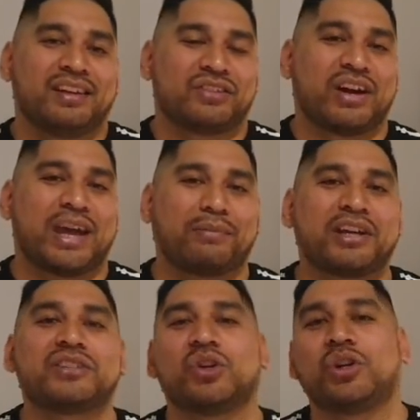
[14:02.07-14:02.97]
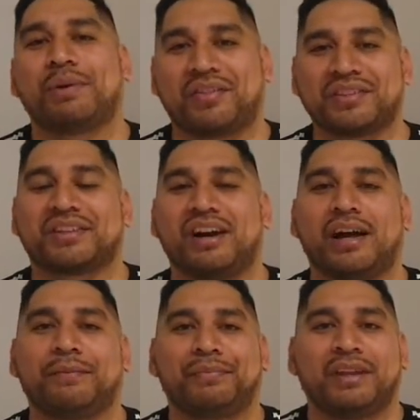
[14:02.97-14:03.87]
So I am concerned about this
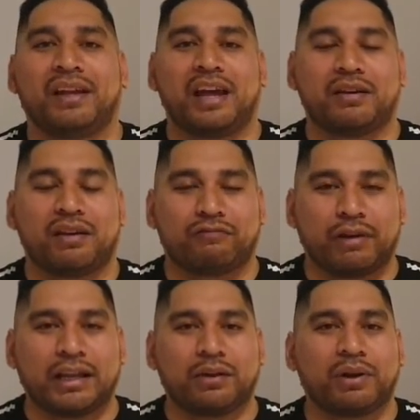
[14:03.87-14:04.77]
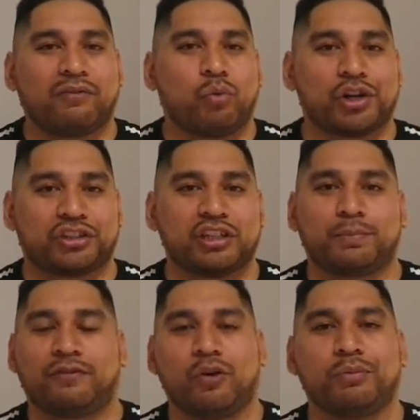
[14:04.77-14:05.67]
guy. And really, when I've watched his
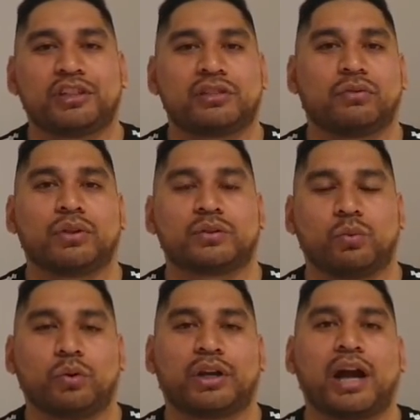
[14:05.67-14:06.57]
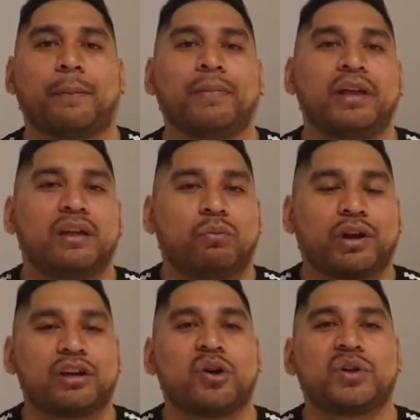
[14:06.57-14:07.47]
performances through this World Cup,
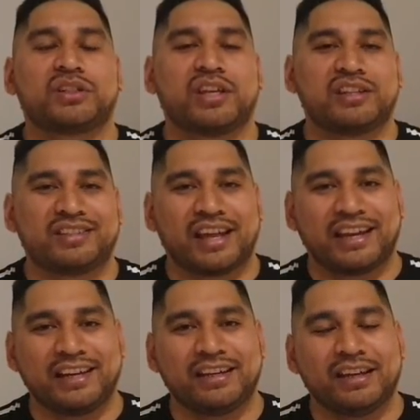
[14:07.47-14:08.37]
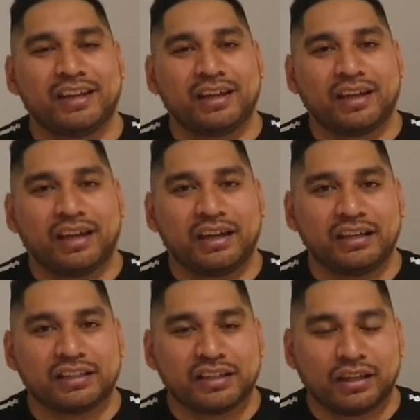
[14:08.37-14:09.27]
what I noticed is that he
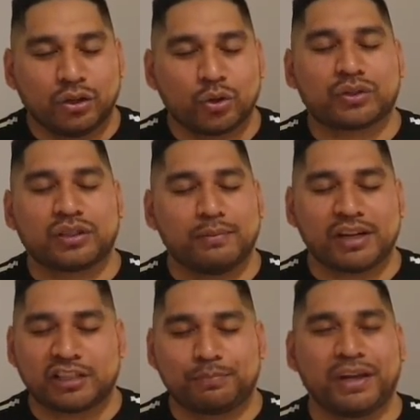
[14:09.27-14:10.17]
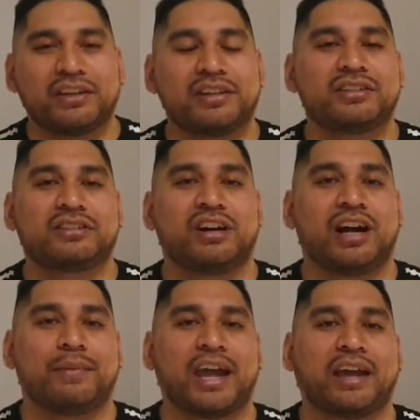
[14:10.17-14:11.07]
must spend his
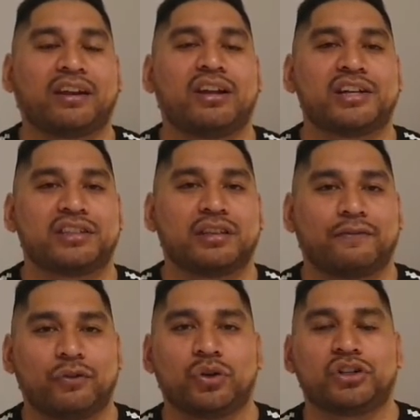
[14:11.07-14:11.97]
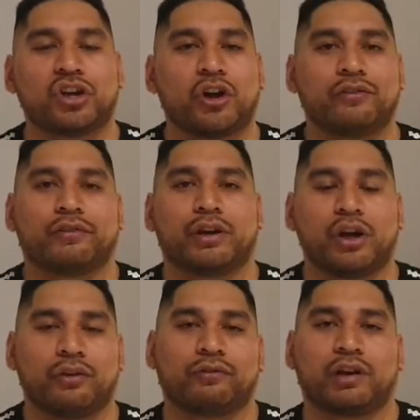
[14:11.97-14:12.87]
time analysing the footage over and
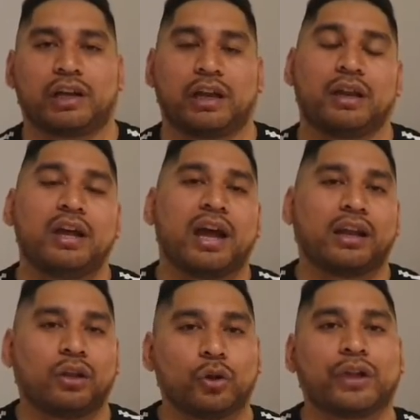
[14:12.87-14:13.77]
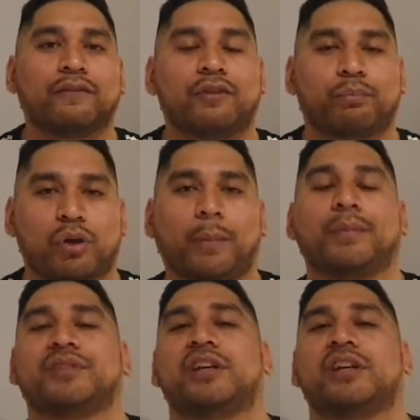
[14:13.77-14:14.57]
over again and looking for problems.